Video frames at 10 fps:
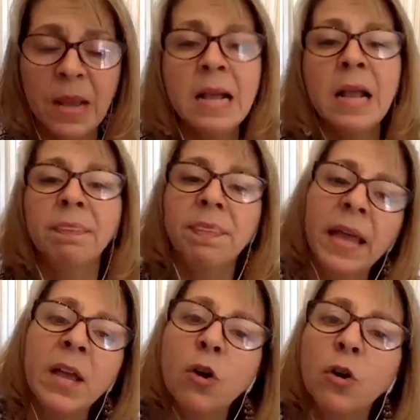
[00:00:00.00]

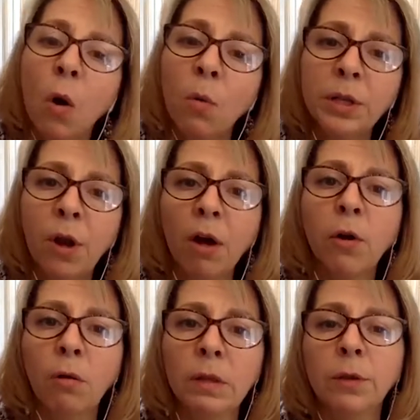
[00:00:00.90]
They are going not
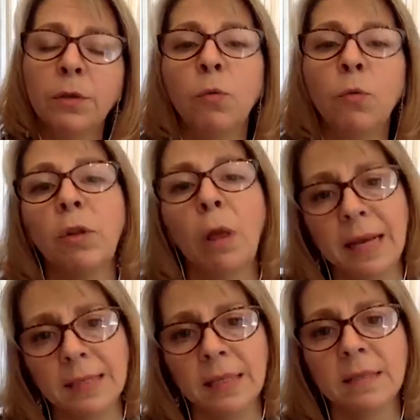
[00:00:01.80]
only through
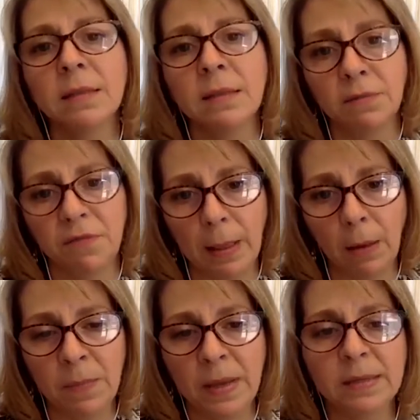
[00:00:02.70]
adolescence
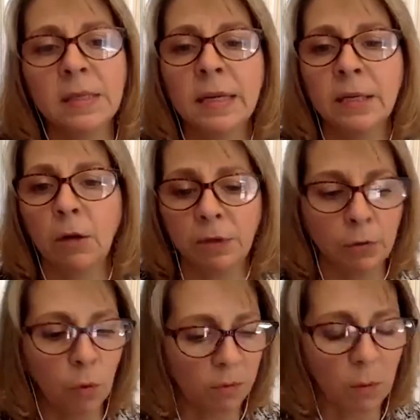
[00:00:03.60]
development, the
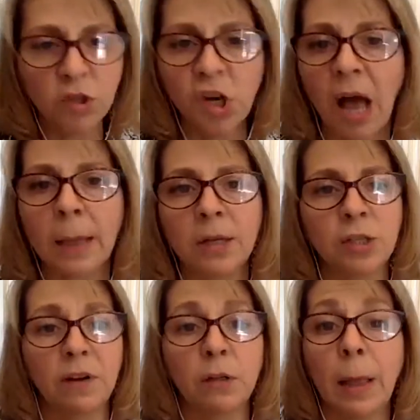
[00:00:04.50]
normal challenge
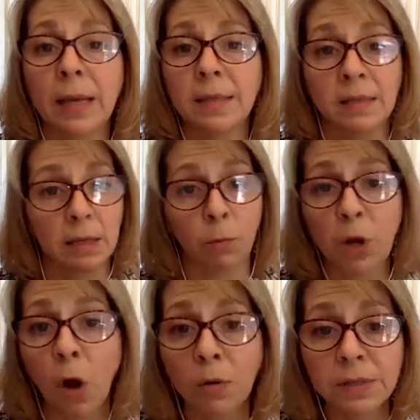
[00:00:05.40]
of adolescence that we
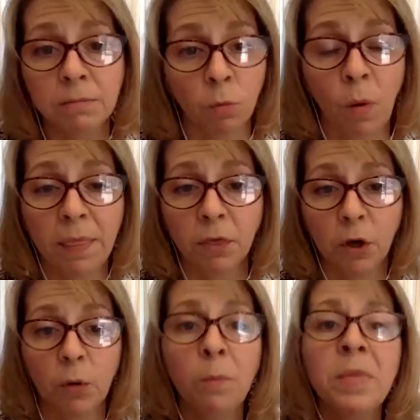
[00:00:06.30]
all went
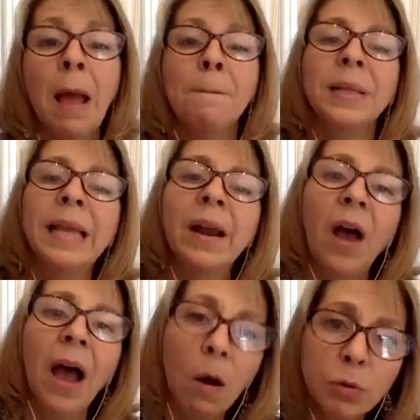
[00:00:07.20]
through, but they are
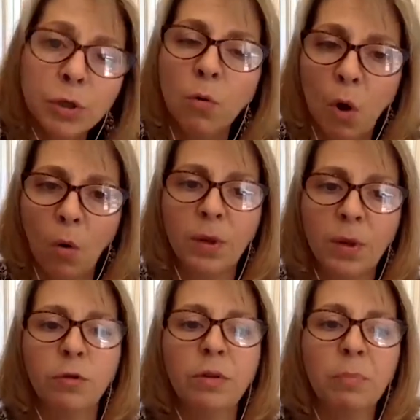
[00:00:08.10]
also going
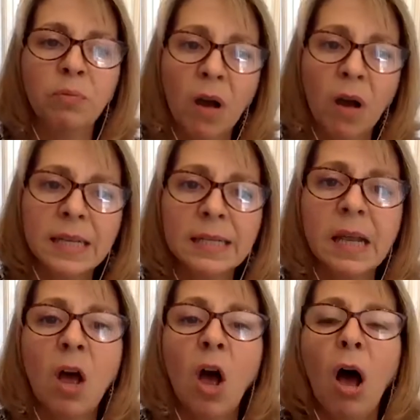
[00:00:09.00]
through the process
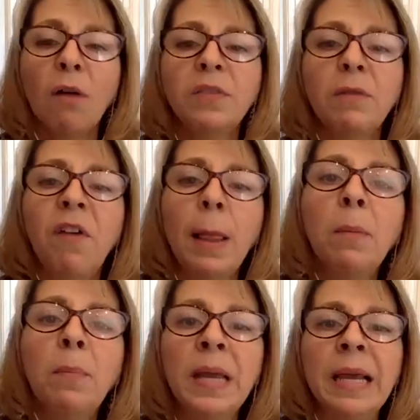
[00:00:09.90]
of
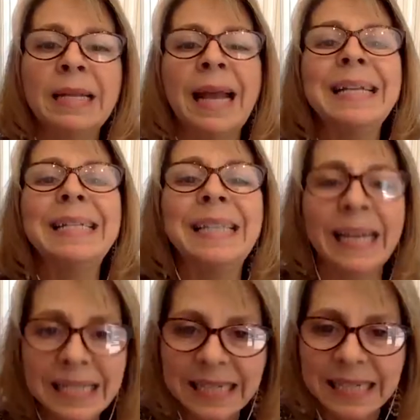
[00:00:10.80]
developing an
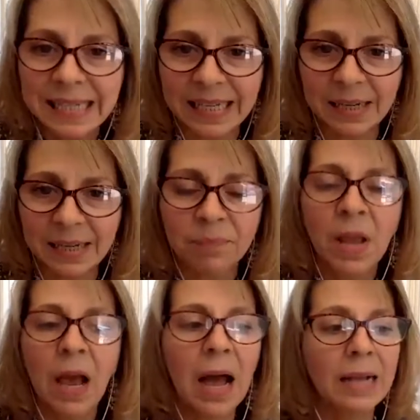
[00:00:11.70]
identity,
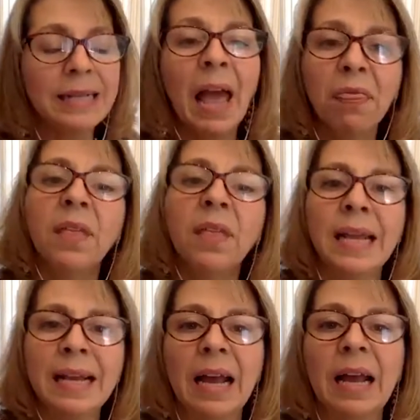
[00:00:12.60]
an ethnic
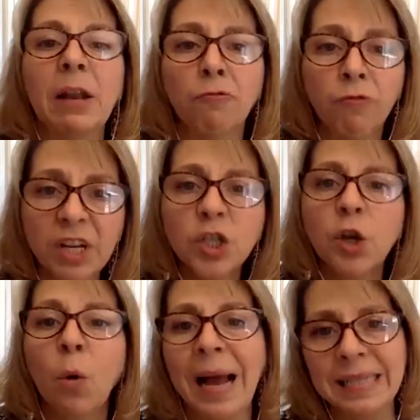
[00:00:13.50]
and racial
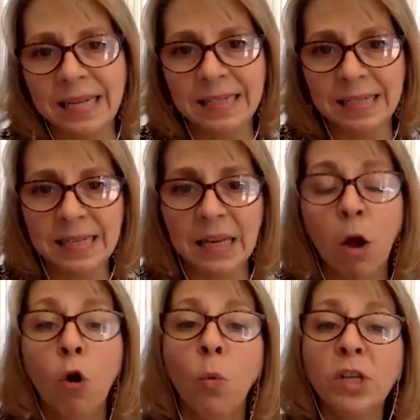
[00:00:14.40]
identity,
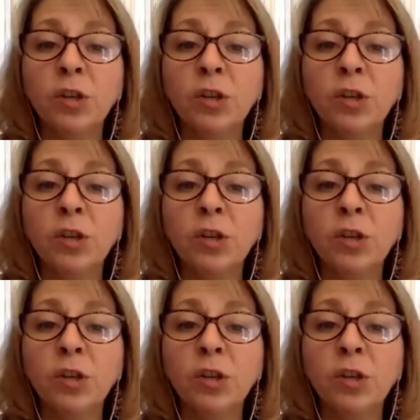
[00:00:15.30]
which